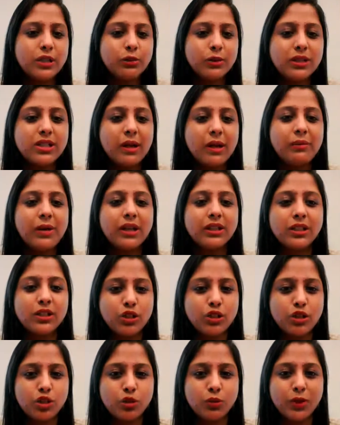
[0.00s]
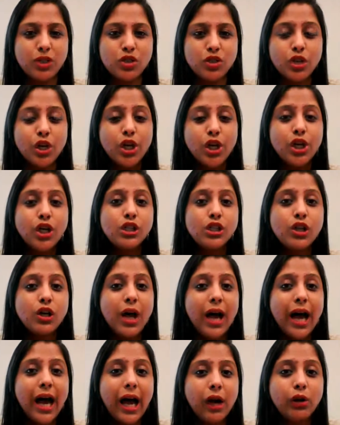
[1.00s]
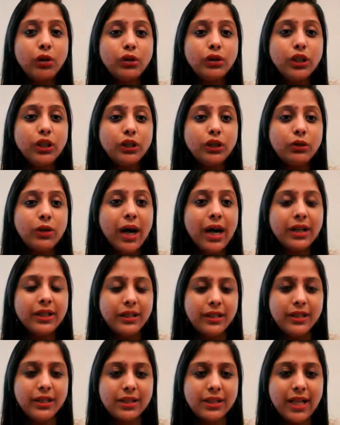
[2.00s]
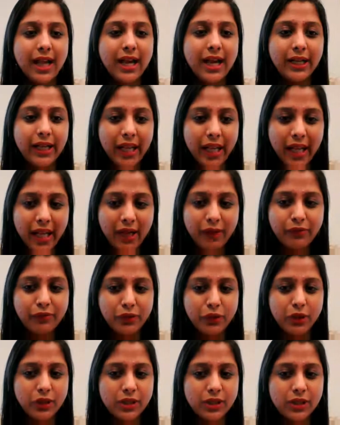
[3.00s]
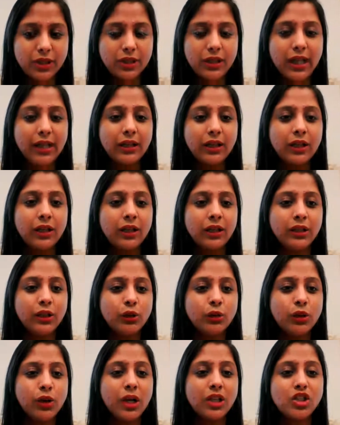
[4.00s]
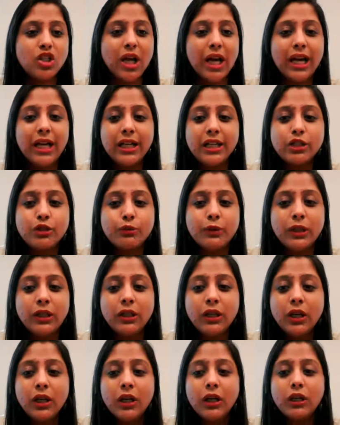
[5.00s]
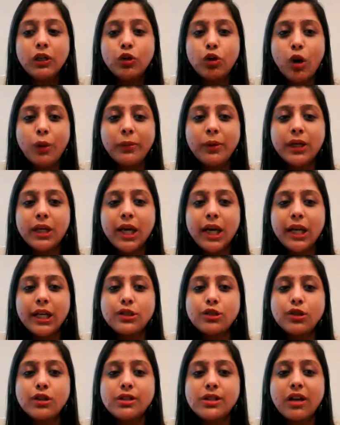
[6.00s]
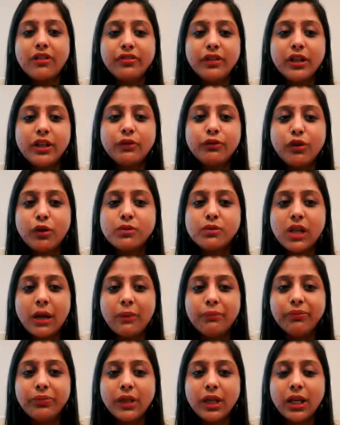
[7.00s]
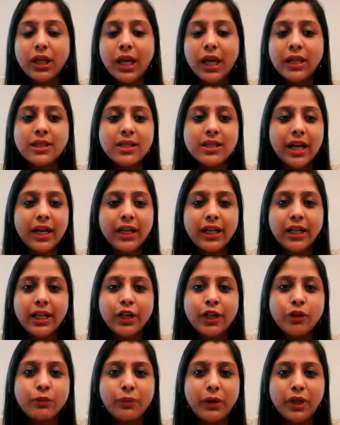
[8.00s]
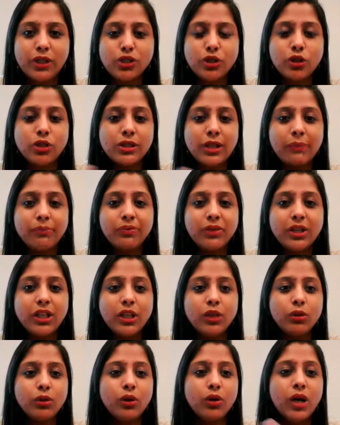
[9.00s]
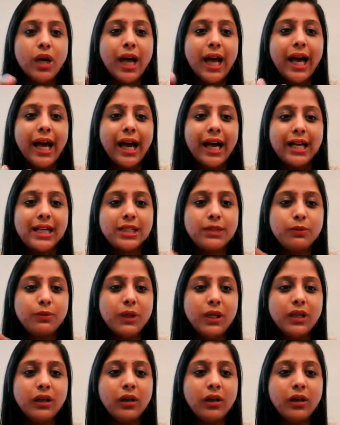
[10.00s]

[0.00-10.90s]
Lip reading: with some other situation. So, how do you understand a first that a child is being traumatized or suffering from something anxiety and depression or something has been